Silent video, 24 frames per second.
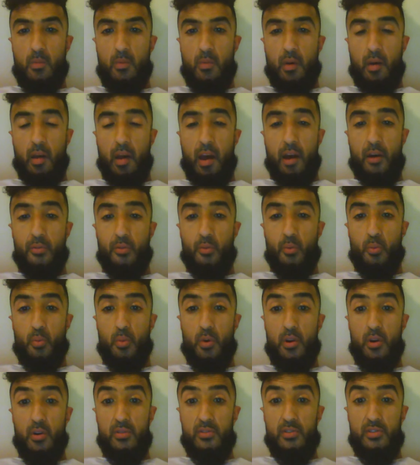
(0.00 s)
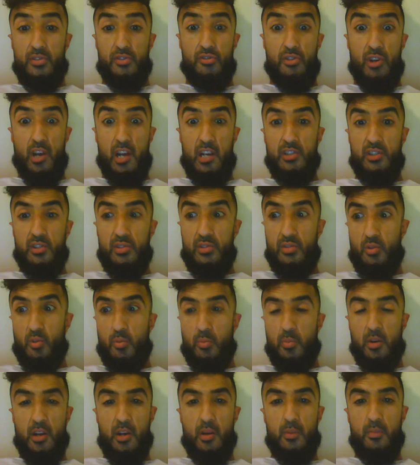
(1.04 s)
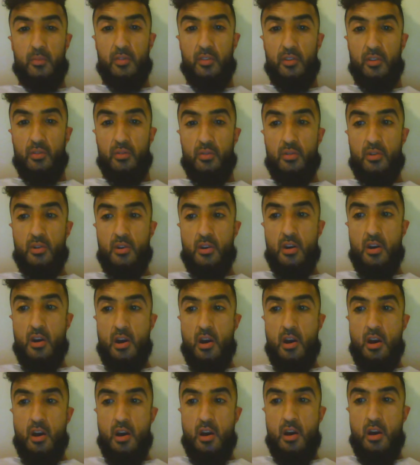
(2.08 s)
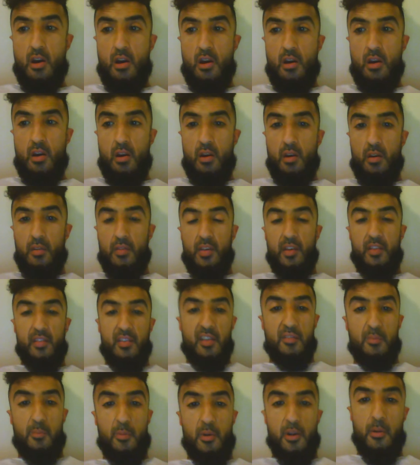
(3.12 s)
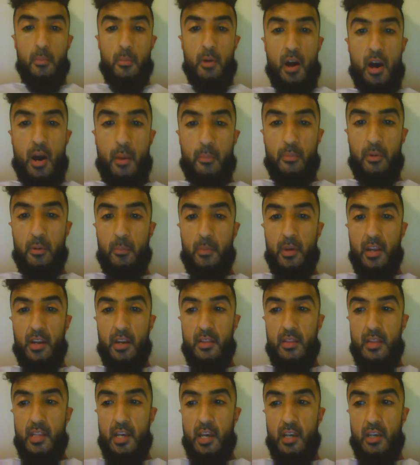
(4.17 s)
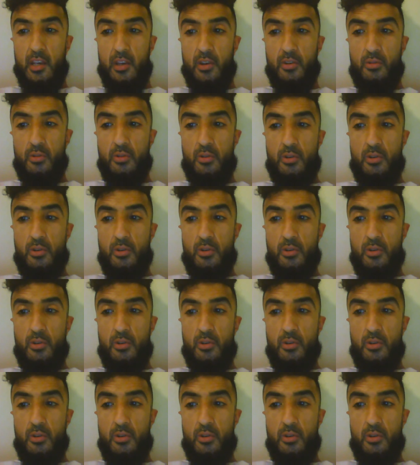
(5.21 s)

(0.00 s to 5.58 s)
how the world's treasures open up to you. This has been a Mohammed Minute. Thank you.